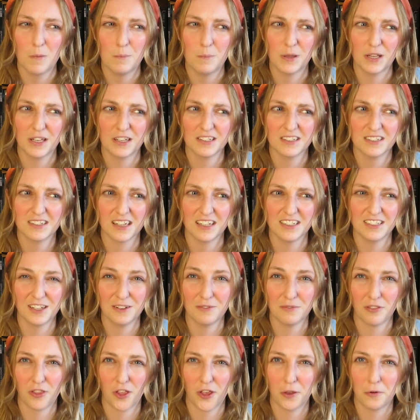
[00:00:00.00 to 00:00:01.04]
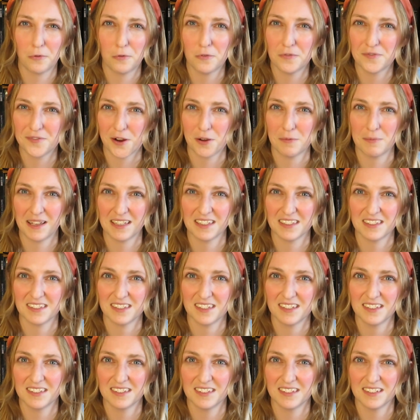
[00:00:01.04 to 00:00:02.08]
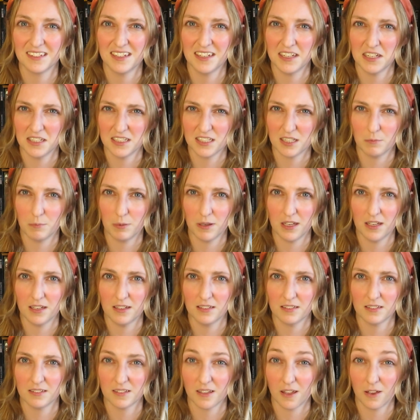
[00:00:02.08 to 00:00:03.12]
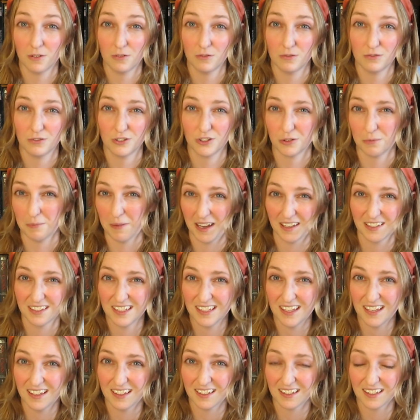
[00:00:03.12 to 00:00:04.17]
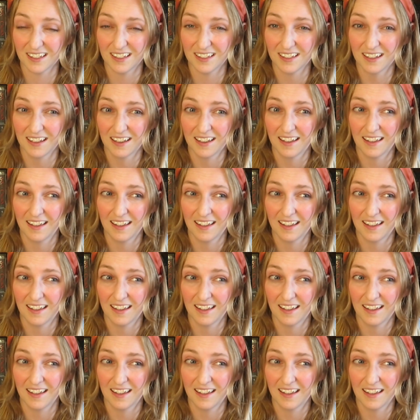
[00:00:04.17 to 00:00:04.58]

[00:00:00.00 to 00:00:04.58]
because I don't think all romances need to be so dramatic.